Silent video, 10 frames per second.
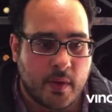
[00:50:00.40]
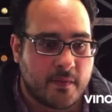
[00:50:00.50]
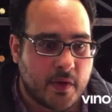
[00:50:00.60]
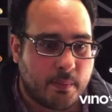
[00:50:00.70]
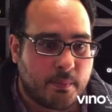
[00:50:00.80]

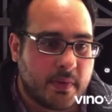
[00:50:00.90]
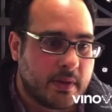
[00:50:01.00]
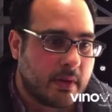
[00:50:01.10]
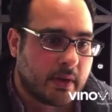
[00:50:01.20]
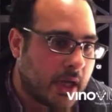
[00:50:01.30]
your
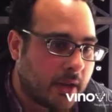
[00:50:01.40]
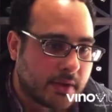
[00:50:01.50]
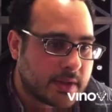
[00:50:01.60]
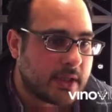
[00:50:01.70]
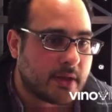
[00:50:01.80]
colors
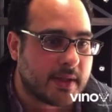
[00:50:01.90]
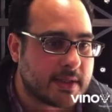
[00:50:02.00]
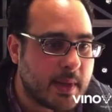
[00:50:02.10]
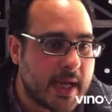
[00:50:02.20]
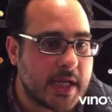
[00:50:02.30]
here on this
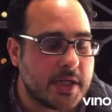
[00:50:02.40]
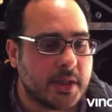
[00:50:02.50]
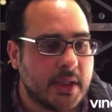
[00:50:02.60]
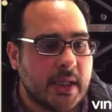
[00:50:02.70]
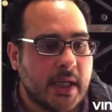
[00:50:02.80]
page.
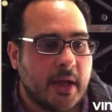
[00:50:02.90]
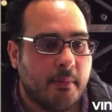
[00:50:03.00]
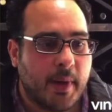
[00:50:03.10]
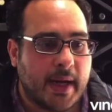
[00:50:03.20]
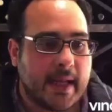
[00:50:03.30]

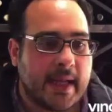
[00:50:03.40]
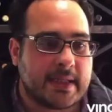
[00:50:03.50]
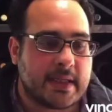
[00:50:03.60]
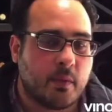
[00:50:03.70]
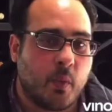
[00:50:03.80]
But it is
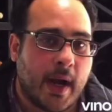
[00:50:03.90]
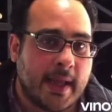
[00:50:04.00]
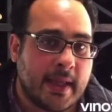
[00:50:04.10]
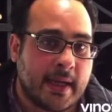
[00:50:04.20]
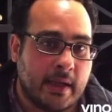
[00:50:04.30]
a wine
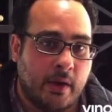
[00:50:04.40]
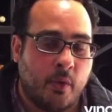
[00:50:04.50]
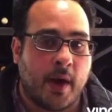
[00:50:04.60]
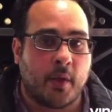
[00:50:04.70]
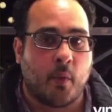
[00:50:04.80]
that,
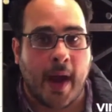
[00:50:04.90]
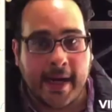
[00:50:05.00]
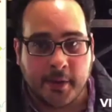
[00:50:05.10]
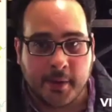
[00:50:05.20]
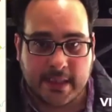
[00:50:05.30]
while the
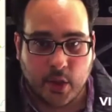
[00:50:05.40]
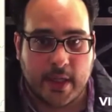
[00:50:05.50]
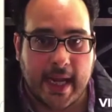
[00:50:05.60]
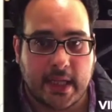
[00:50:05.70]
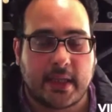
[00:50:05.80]
winery is
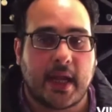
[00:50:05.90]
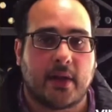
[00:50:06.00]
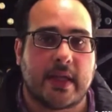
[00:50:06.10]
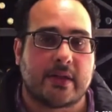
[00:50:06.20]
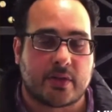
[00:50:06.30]
located there,
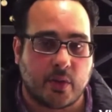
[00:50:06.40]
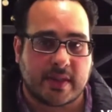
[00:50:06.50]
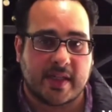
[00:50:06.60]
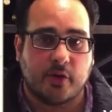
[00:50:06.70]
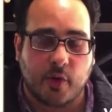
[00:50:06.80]
they are
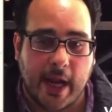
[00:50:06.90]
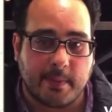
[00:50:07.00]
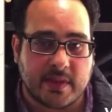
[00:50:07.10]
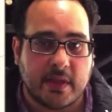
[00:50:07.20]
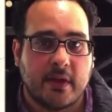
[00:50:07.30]
sourcing
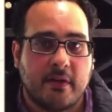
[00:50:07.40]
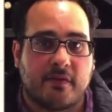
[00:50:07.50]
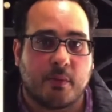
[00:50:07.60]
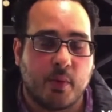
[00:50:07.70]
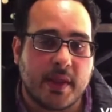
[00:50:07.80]
grapes
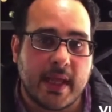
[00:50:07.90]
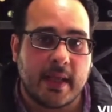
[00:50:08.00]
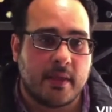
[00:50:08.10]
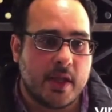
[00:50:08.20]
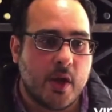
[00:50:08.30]
from
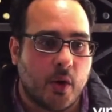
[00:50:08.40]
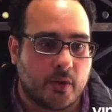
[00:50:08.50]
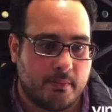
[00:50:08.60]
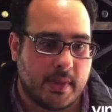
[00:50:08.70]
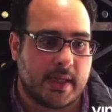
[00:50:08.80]
within the Haute
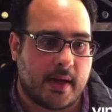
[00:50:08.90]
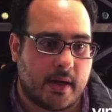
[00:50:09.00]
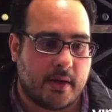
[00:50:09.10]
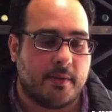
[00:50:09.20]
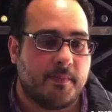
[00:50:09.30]
Medoc.
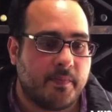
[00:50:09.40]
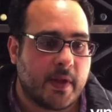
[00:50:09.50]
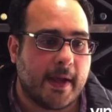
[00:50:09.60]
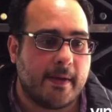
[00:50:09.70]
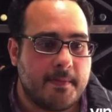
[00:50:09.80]

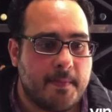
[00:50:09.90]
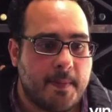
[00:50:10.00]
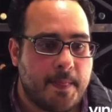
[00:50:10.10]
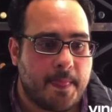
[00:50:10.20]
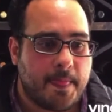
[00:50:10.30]
Okay?
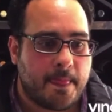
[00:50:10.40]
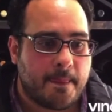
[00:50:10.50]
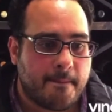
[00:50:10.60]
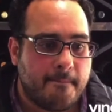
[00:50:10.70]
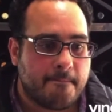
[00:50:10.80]

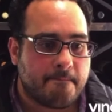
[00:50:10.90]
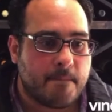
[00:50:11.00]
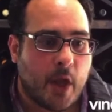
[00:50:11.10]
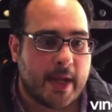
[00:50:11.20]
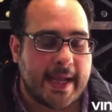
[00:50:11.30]

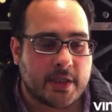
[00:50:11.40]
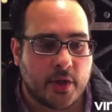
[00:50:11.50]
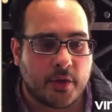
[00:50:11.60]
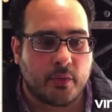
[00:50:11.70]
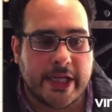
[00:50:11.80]
Okay, so
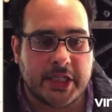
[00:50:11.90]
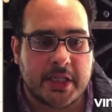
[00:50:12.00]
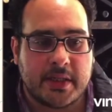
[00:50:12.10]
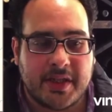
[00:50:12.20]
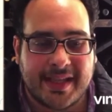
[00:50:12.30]
the
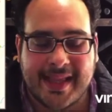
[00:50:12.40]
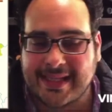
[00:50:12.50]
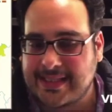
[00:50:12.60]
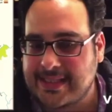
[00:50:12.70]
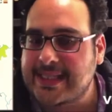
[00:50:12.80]
region th-
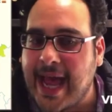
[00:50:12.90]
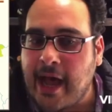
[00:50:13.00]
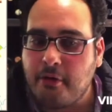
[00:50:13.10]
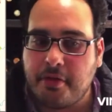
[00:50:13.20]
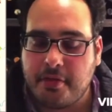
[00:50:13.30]
that's
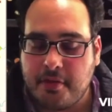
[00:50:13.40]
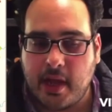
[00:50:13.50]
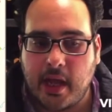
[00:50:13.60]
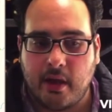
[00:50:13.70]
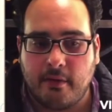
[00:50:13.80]
south
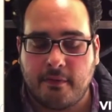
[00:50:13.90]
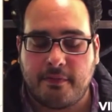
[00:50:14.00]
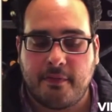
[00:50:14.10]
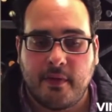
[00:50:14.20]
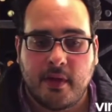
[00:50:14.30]
of
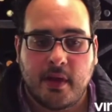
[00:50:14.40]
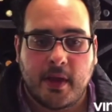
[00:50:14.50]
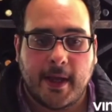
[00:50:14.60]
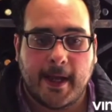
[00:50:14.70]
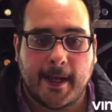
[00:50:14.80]

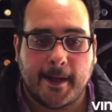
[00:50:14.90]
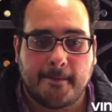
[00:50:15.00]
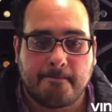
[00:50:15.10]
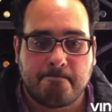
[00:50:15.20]
um,